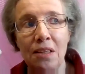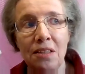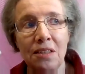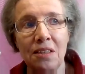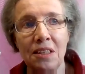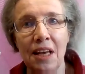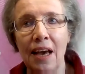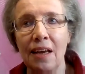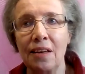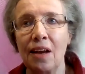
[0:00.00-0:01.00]
is
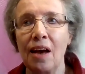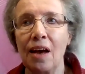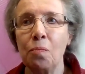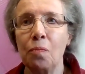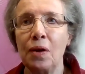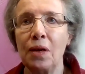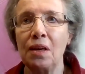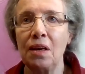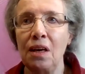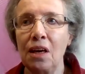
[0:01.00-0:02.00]
that
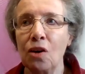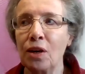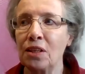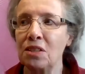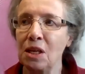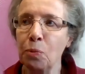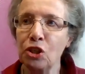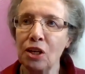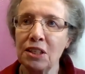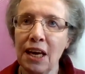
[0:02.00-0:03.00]
here at the
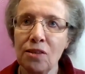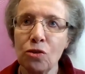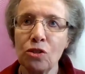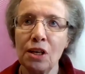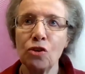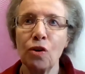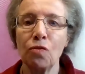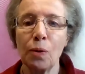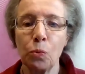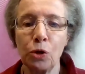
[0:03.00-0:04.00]
Steeplechase Cancer Center at
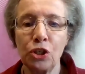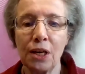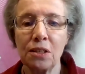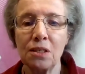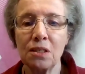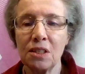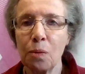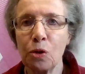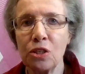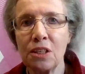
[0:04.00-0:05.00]
RWJUH
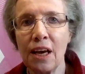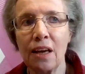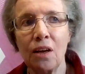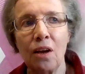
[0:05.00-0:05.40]
Somerset,